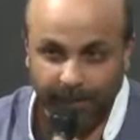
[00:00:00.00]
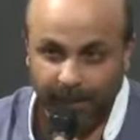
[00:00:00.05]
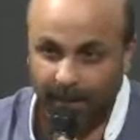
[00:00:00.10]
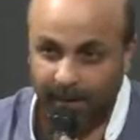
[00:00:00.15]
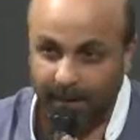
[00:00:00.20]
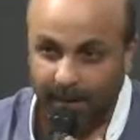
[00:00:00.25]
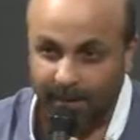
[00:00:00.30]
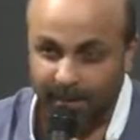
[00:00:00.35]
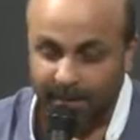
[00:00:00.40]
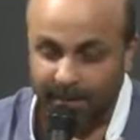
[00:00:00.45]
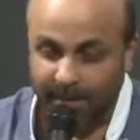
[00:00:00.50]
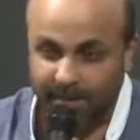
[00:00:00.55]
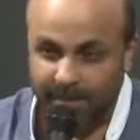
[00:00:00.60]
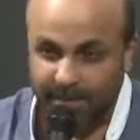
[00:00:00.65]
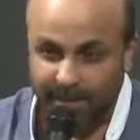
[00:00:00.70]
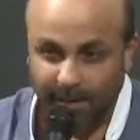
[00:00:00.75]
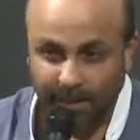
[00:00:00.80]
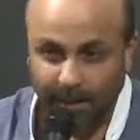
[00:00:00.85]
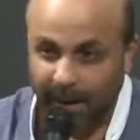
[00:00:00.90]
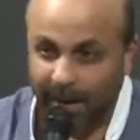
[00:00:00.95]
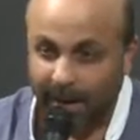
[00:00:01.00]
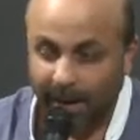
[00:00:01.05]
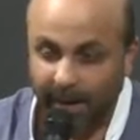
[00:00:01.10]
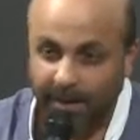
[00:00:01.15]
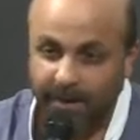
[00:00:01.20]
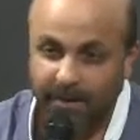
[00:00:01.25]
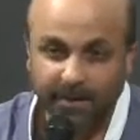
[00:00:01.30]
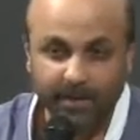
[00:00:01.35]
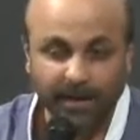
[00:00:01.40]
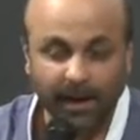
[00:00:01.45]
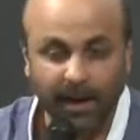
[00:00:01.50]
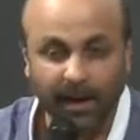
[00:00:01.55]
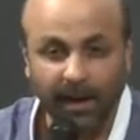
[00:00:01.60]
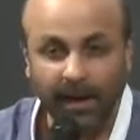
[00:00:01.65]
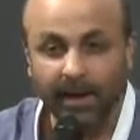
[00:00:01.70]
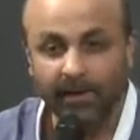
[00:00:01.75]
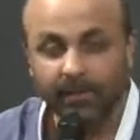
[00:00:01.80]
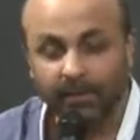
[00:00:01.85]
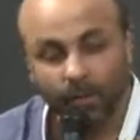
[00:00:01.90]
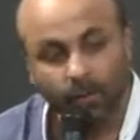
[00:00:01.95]
So I
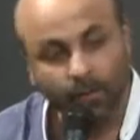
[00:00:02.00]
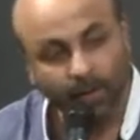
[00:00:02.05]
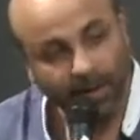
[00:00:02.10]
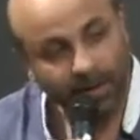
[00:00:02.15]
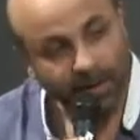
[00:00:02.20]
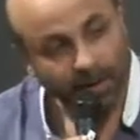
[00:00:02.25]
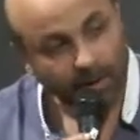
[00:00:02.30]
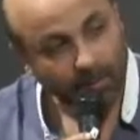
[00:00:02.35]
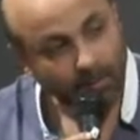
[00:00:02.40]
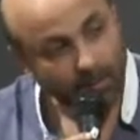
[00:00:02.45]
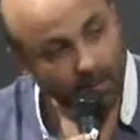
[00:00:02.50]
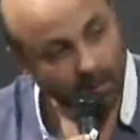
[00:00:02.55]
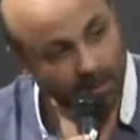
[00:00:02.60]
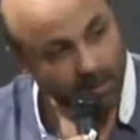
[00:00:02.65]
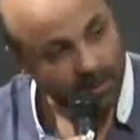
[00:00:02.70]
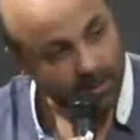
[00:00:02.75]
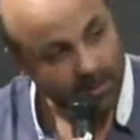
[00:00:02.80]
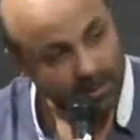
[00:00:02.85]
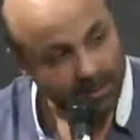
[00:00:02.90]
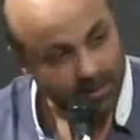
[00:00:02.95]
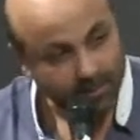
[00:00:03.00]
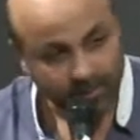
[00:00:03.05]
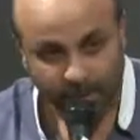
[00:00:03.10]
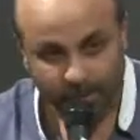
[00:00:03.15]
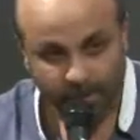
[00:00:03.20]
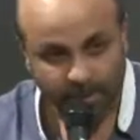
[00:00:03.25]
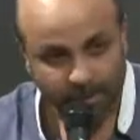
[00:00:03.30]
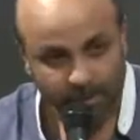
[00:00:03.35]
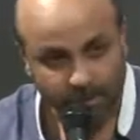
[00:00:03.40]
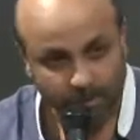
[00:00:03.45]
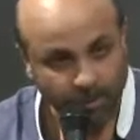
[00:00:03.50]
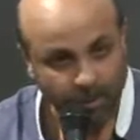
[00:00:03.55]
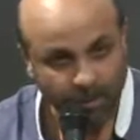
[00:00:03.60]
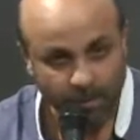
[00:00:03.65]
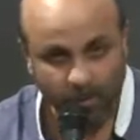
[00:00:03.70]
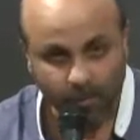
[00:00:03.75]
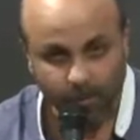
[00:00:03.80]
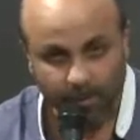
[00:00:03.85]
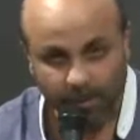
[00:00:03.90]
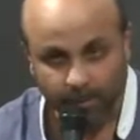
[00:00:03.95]
have no idea what this film is doing
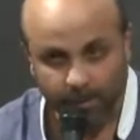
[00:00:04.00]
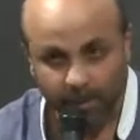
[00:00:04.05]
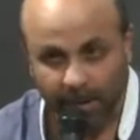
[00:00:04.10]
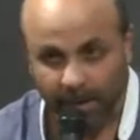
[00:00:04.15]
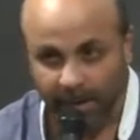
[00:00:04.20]
to people.